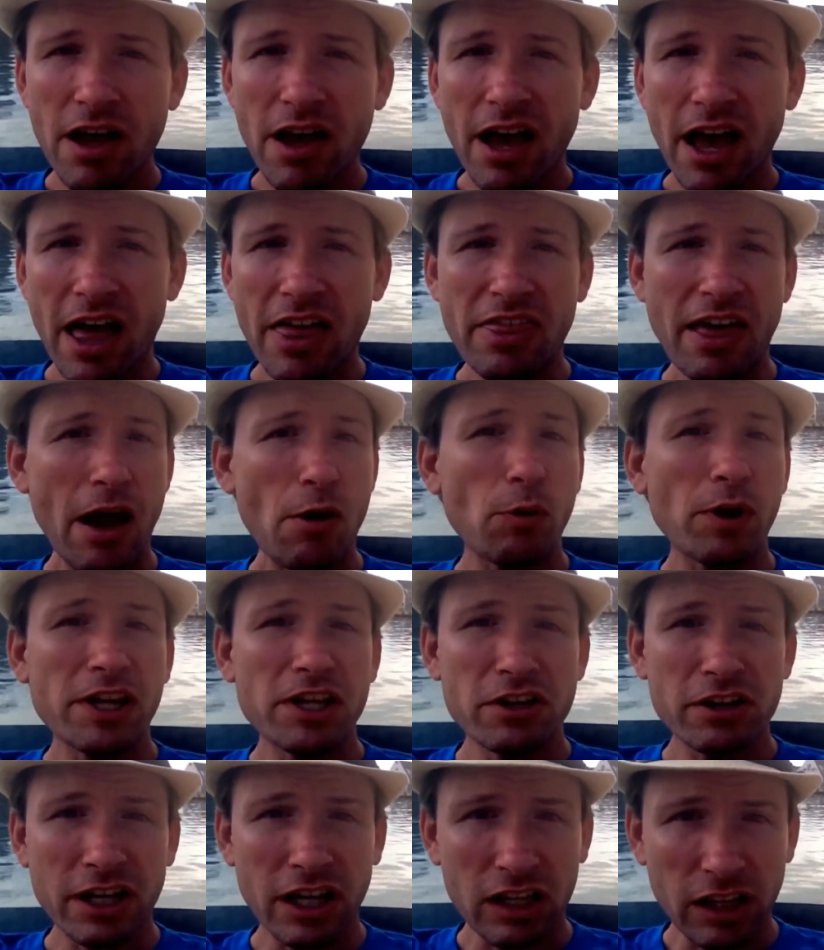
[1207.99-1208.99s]
and that way
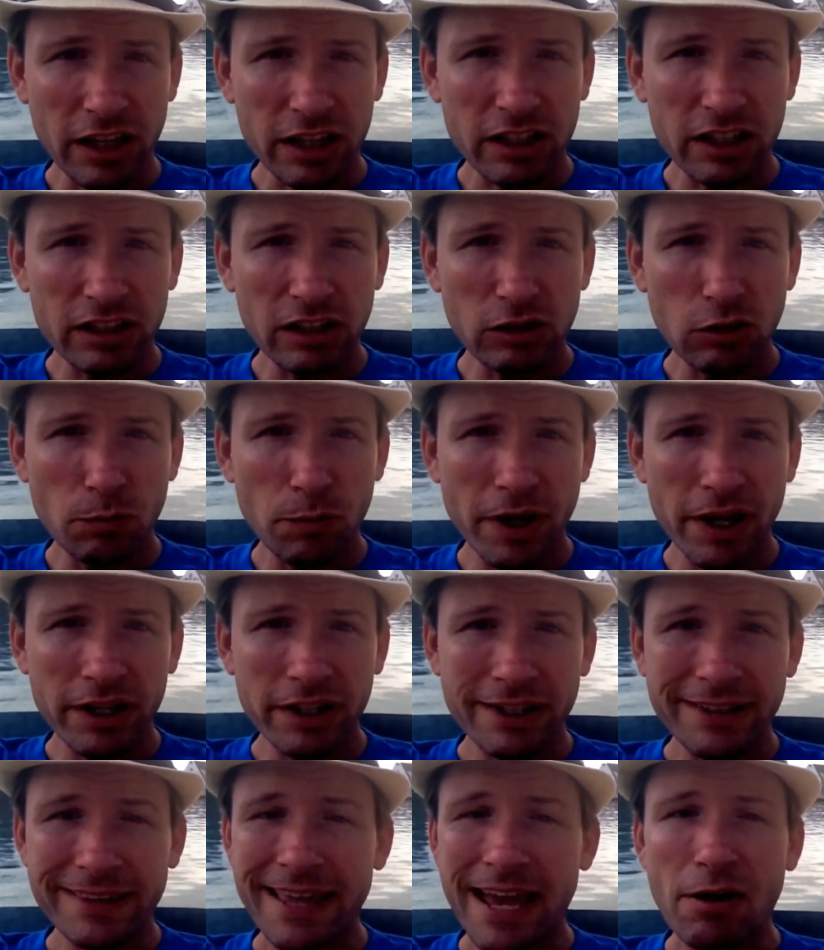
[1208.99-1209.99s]
you can click on the little
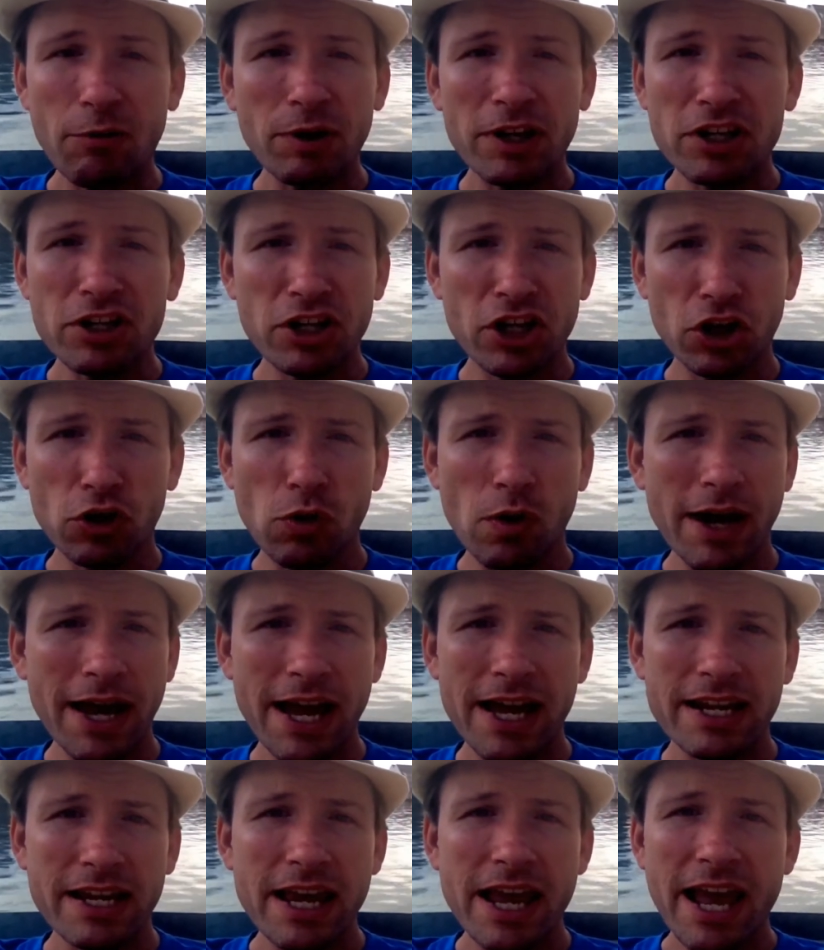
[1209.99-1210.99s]
button and that way you can go
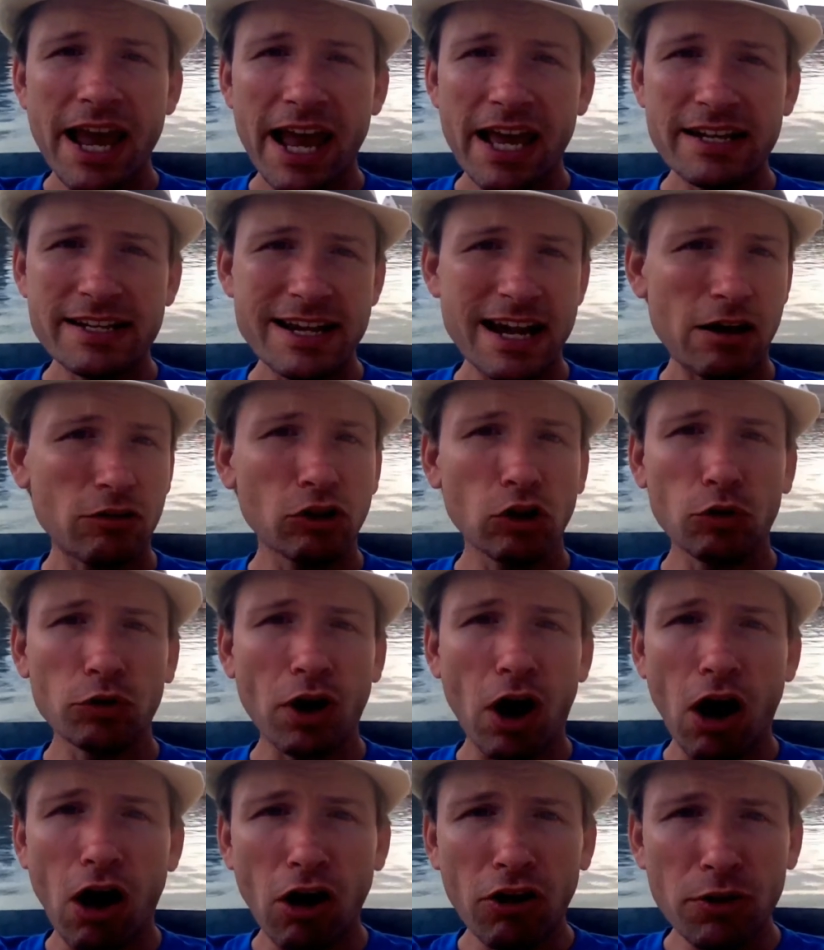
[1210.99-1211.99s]
ahead and download
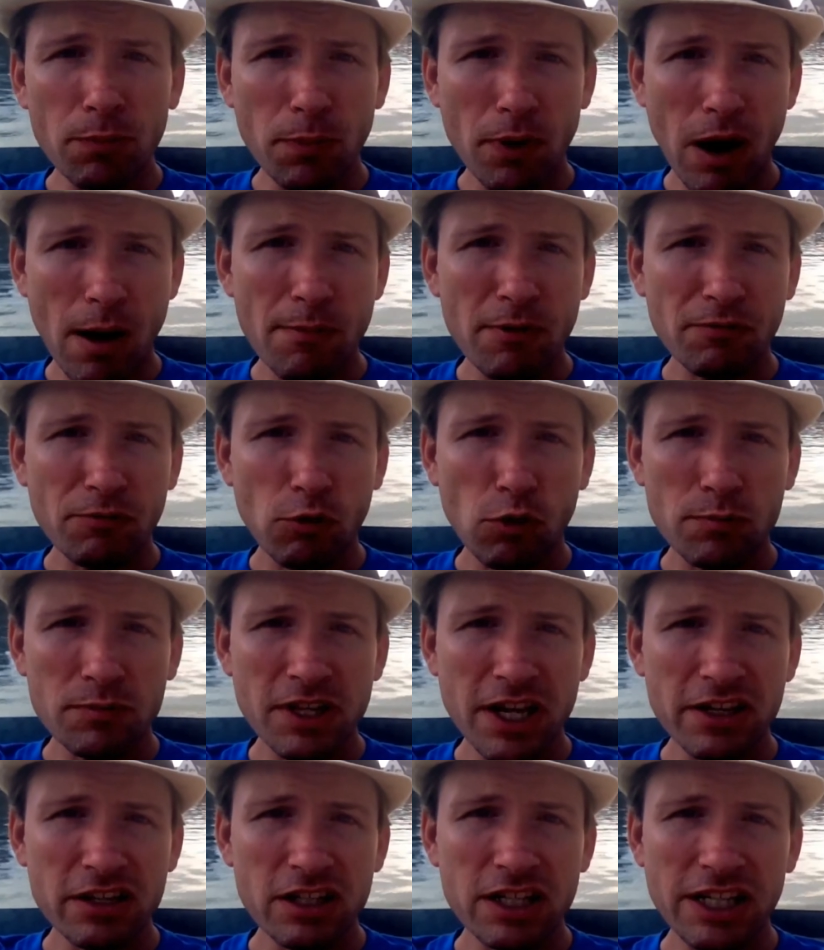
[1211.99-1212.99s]
all the proper forms
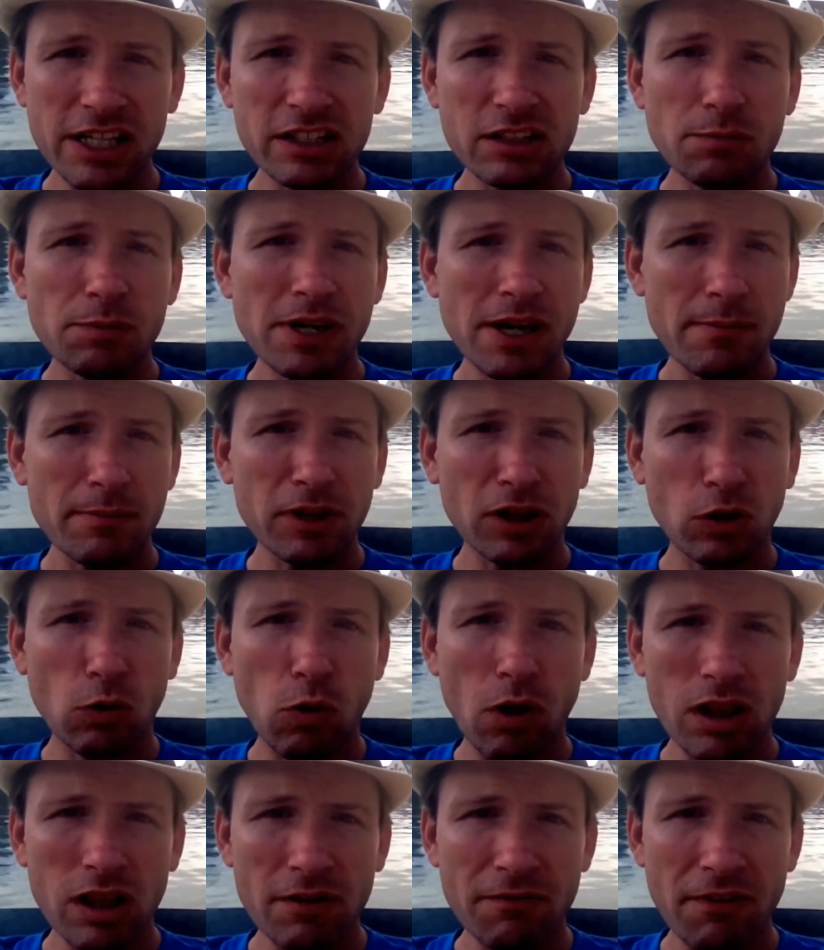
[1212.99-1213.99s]
that you need to be able to
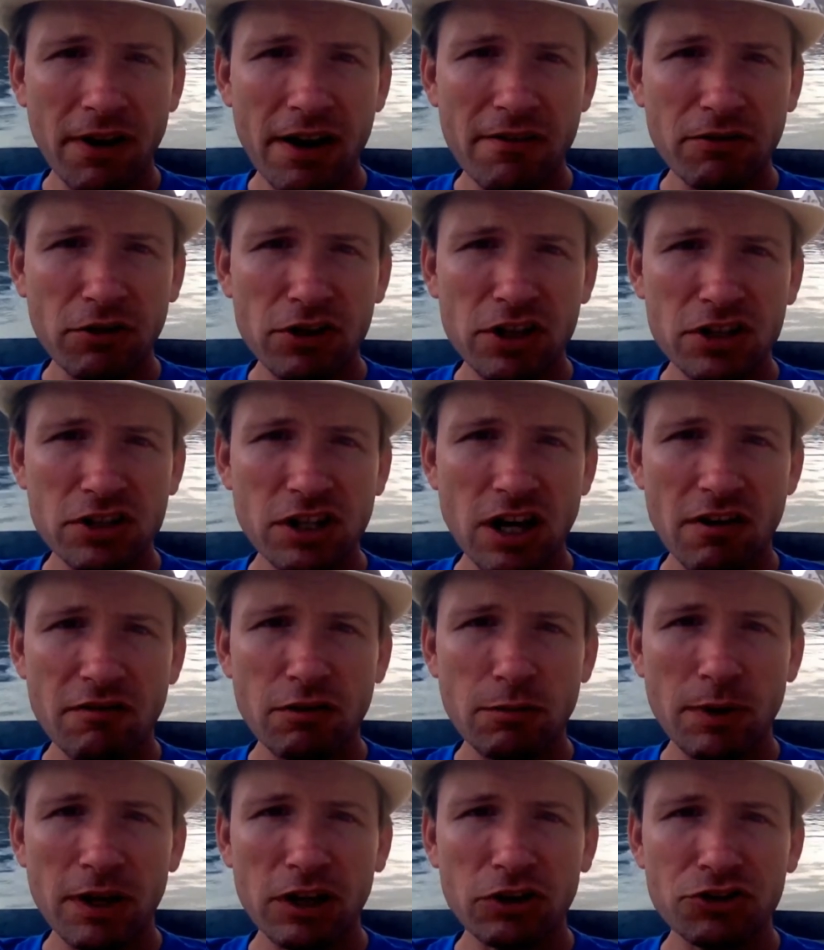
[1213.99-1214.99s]
qualify for this
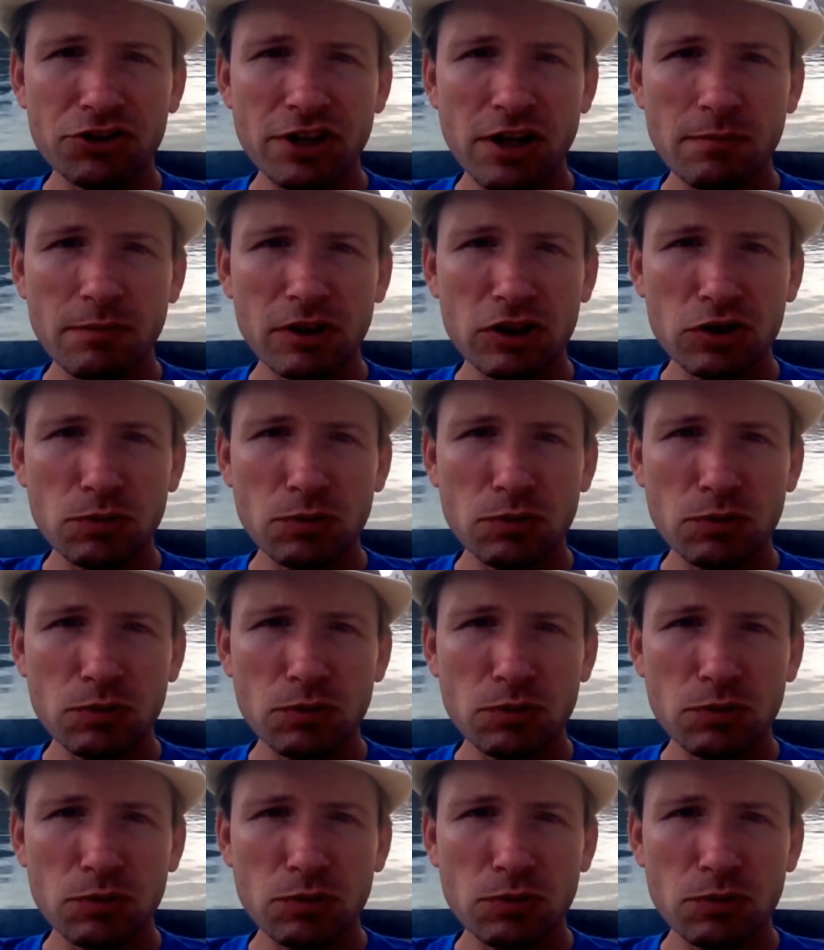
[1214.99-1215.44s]
governmental stimulus